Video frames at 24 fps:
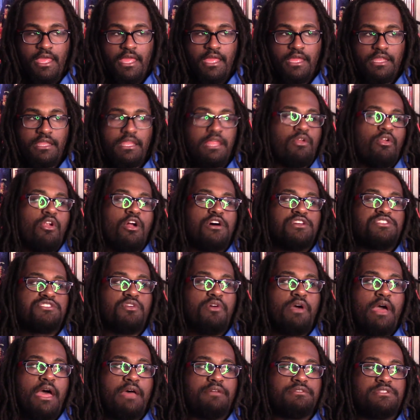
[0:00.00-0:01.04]
They would also
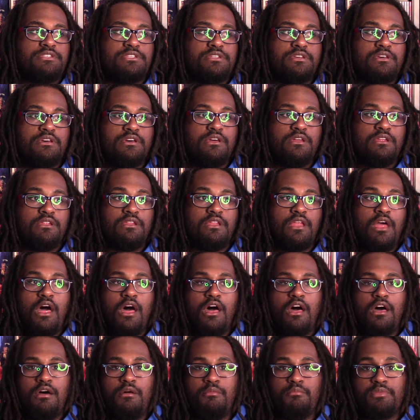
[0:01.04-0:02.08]
have
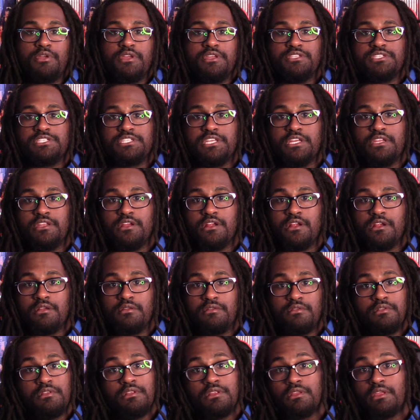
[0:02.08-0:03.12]
to consider
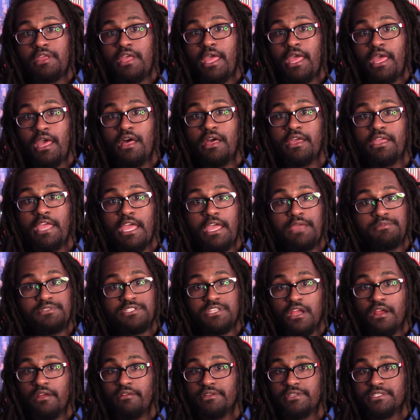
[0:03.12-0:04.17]
a game
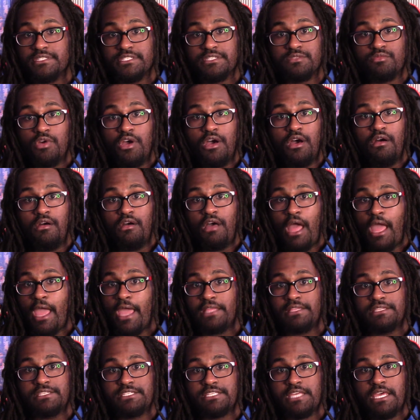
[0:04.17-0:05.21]
service as well. I
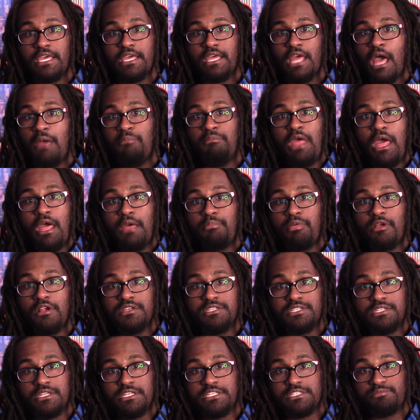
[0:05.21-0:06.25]
hate to say it, I'm not a
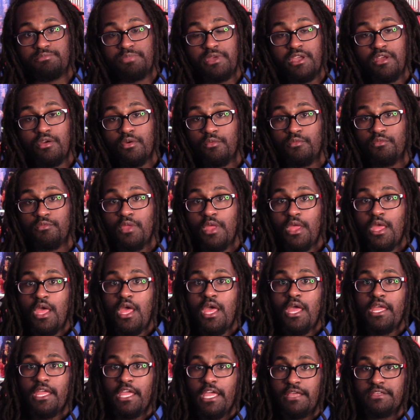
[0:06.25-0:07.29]
person that's big on
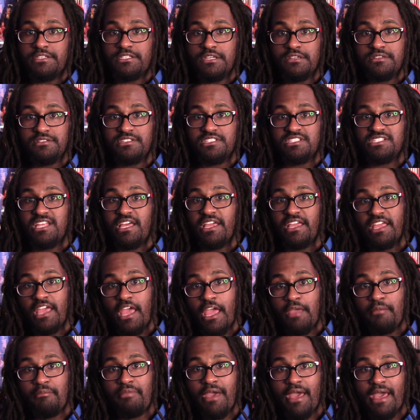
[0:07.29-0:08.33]
game services like
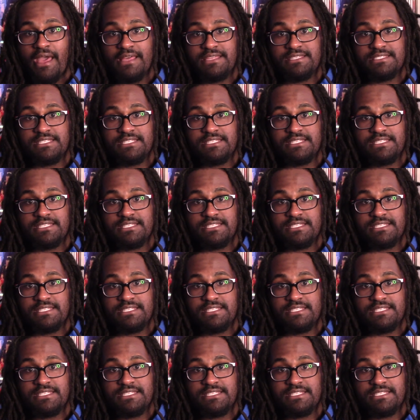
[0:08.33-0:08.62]
Game Pass